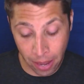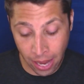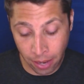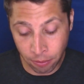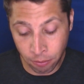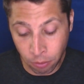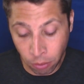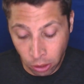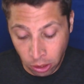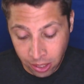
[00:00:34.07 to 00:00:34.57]

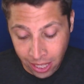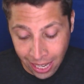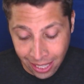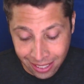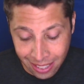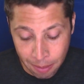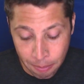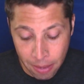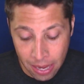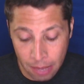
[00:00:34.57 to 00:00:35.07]
And vertex
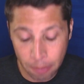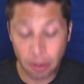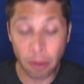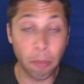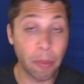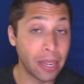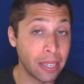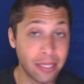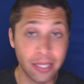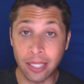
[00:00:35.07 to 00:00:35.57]
and minimum are
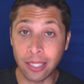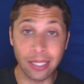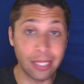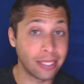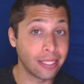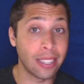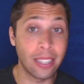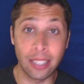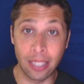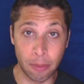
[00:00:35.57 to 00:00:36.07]
basically
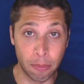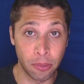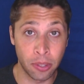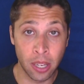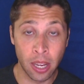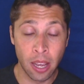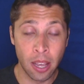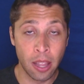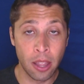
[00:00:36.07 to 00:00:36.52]
synonyms.